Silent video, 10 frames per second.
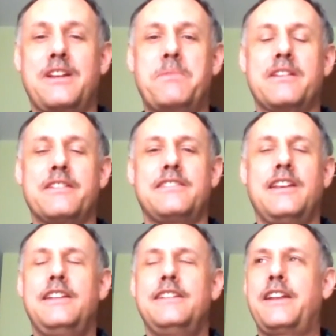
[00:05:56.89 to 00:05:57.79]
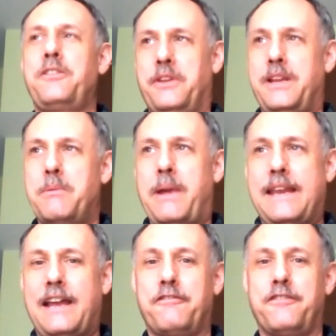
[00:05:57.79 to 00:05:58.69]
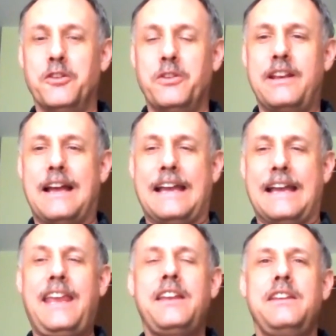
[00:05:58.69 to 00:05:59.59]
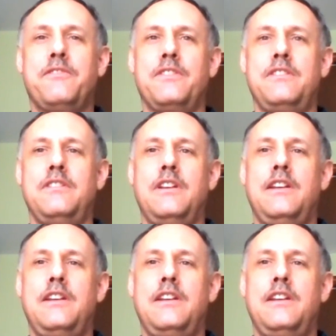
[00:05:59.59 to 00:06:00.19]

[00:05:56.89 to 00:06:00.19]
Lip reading: Because not only am I not fluent, I can't even